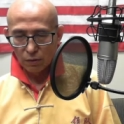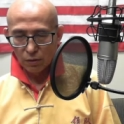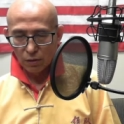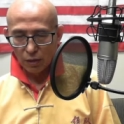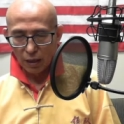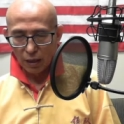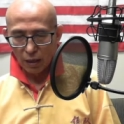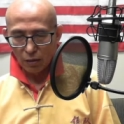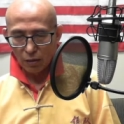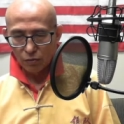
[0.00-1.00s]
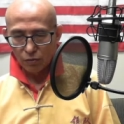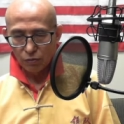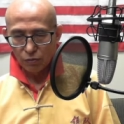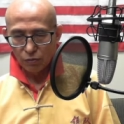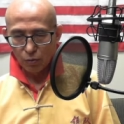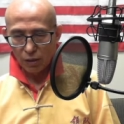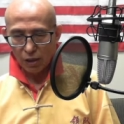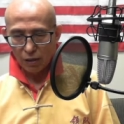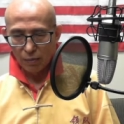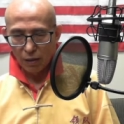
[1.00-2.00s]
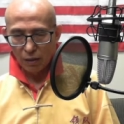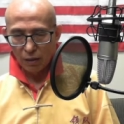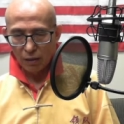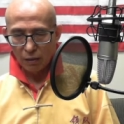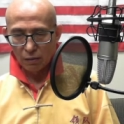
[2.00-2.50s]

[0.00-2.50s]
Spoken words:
Get out of one state of mind